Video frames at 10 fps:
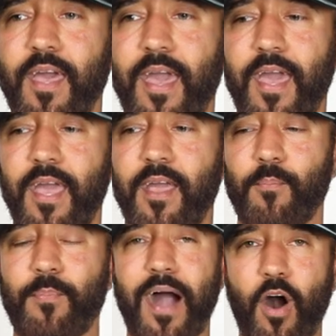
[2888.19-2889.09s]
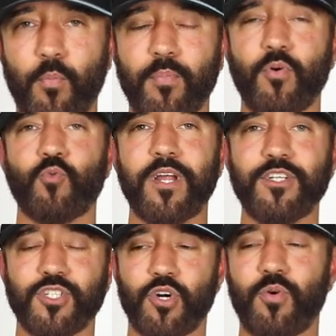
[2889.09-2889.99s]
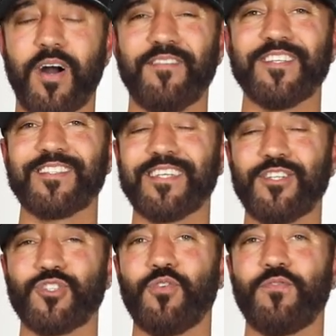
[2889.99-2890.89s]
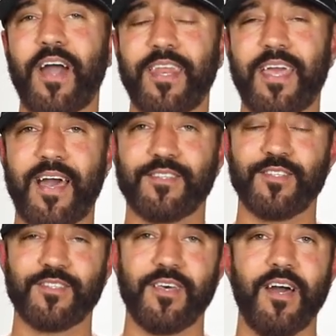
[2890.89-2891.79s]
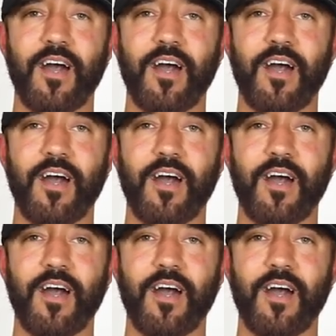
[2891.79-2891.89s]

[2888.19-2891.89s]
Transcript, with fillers: a palpable ratio of essential fatty acids.